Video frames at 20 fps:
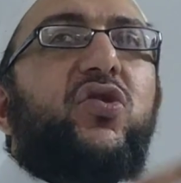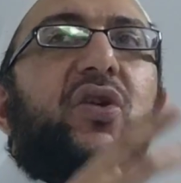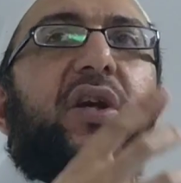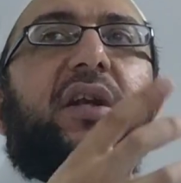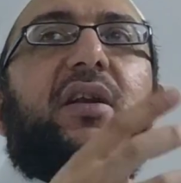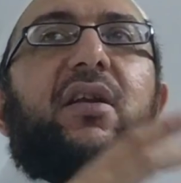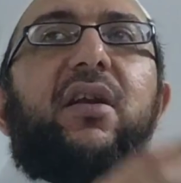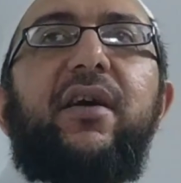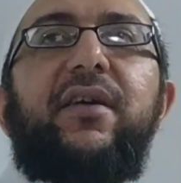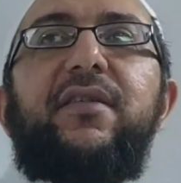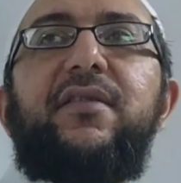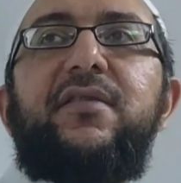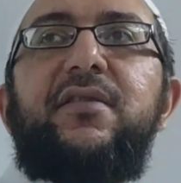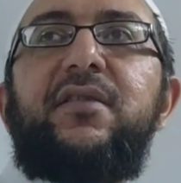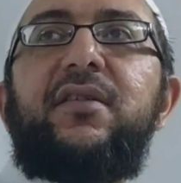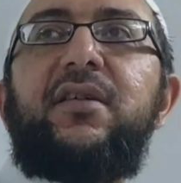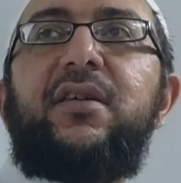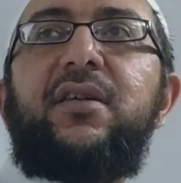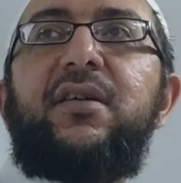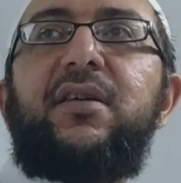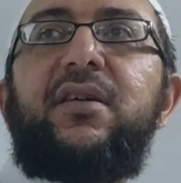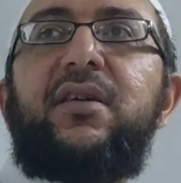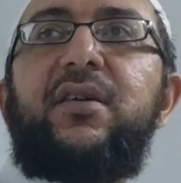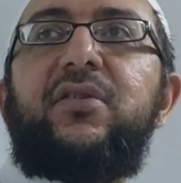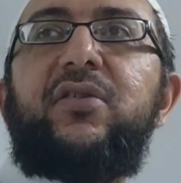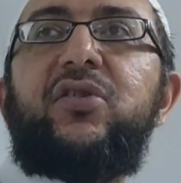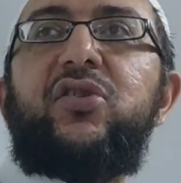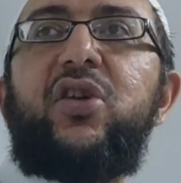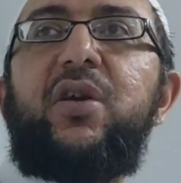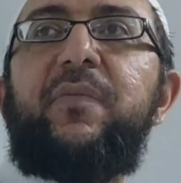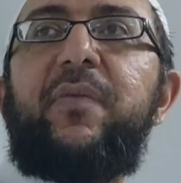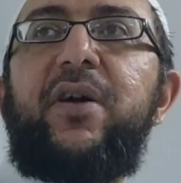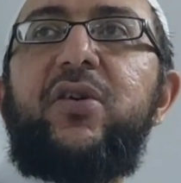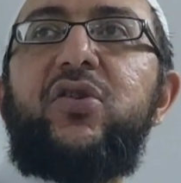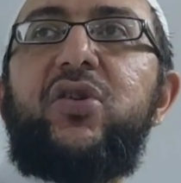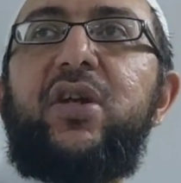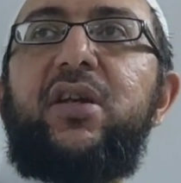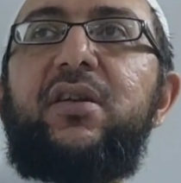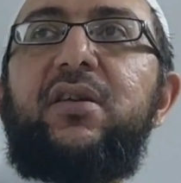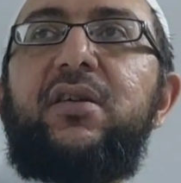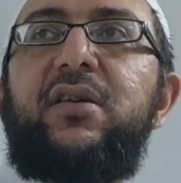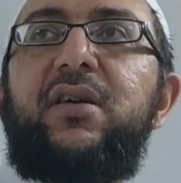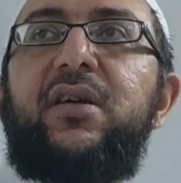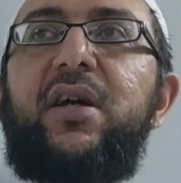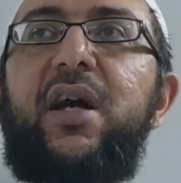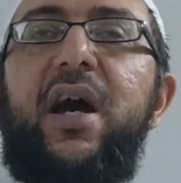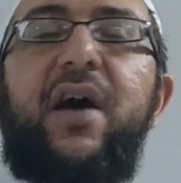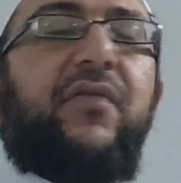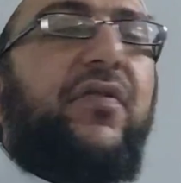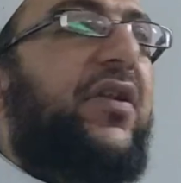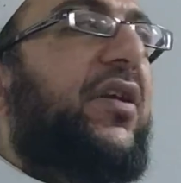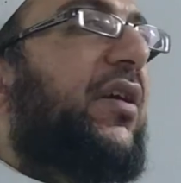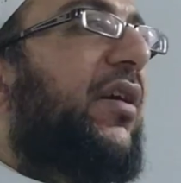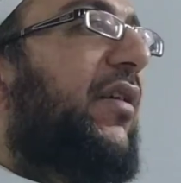lights. Just imagine. Everything else